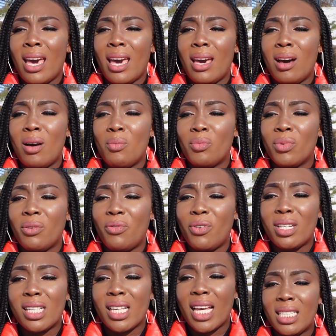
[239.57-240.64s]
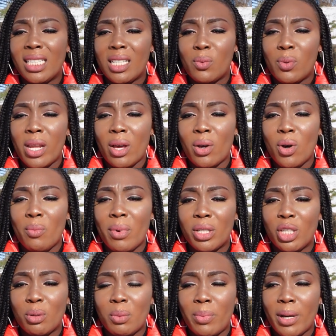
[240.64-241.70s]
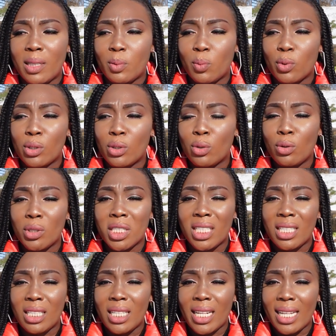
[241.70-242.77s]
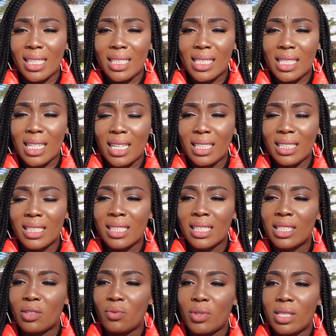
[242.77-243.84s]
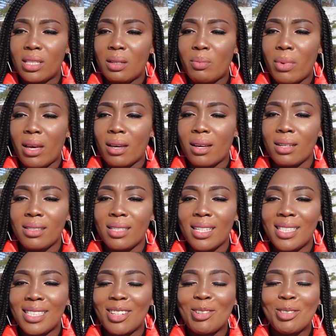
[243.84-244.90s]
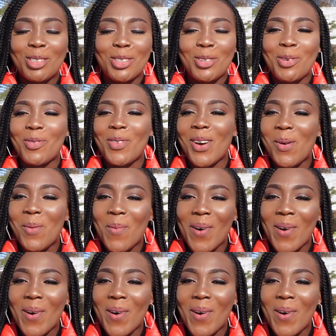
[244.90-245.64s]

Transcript: The first did when I got my German passport was to go to the United States to visit my cousins and also to go for her